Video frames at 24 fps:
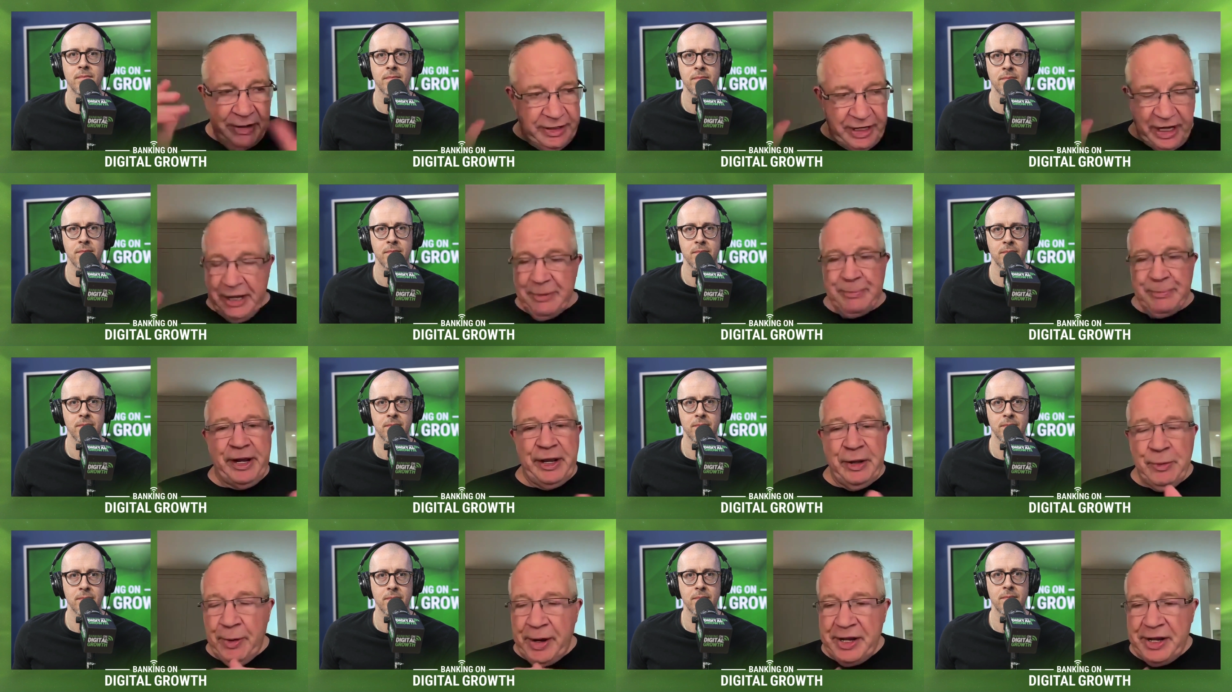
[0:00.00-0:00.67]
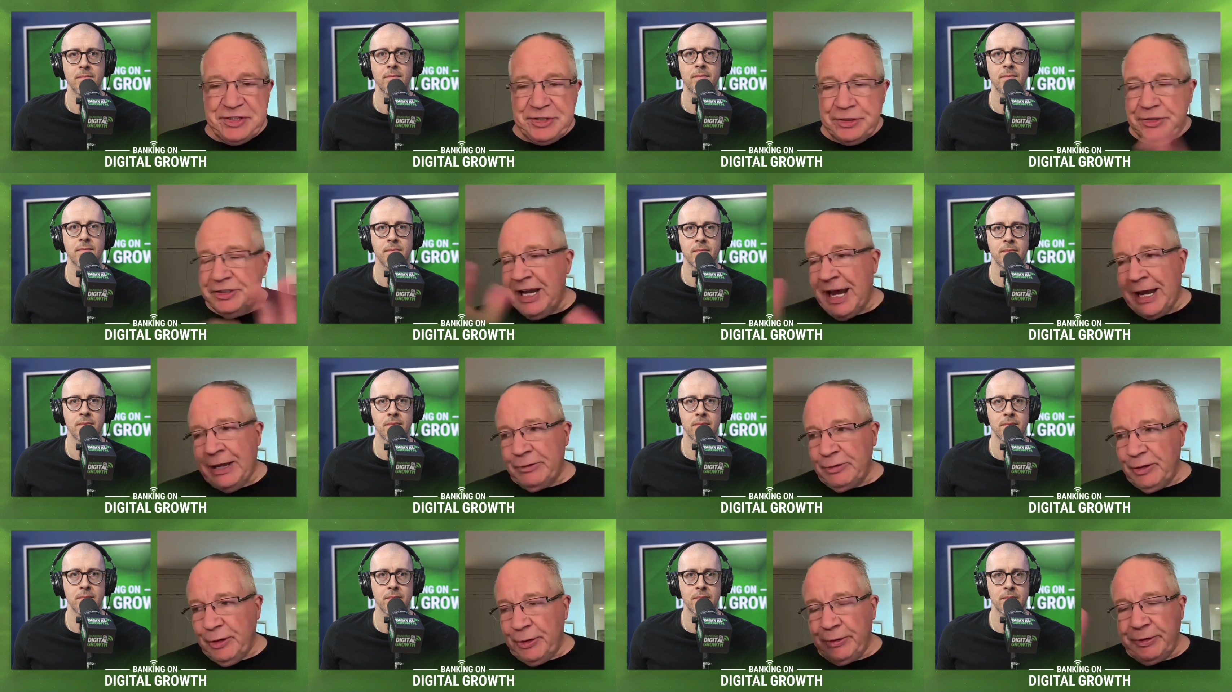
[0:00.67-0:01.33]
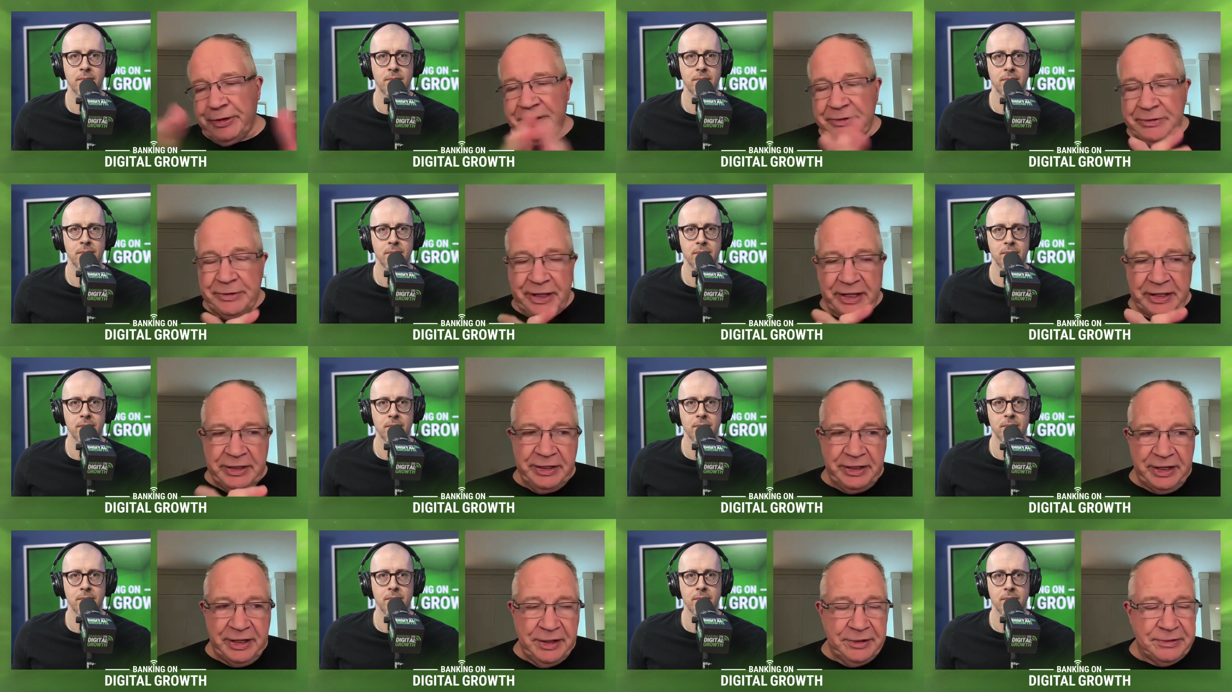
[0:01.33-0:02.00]
Speaker 1: And anybody wants to download it,
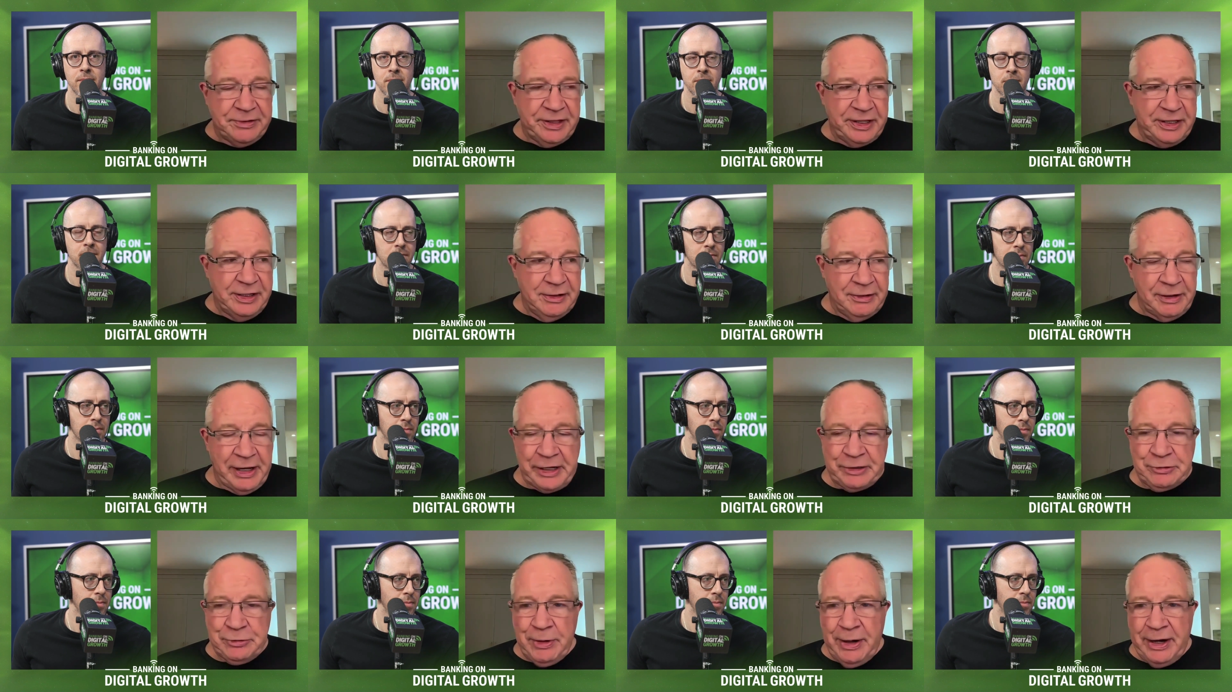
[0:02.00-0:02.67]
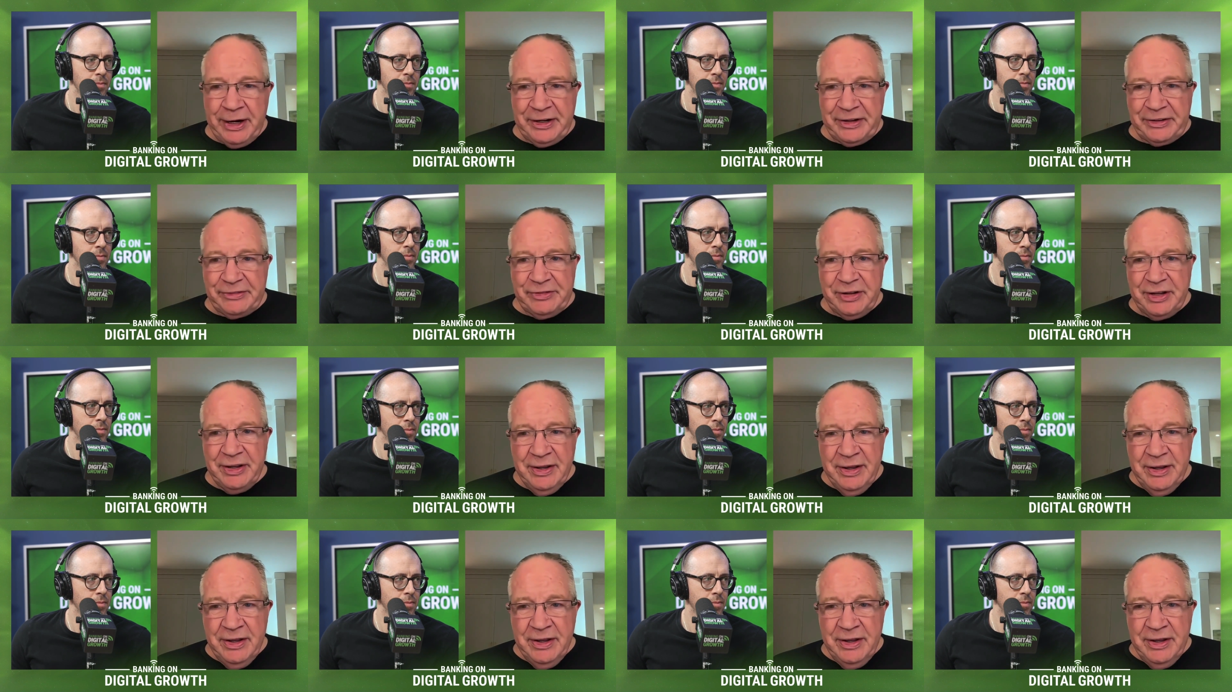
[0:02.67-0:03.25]
they can get the electronic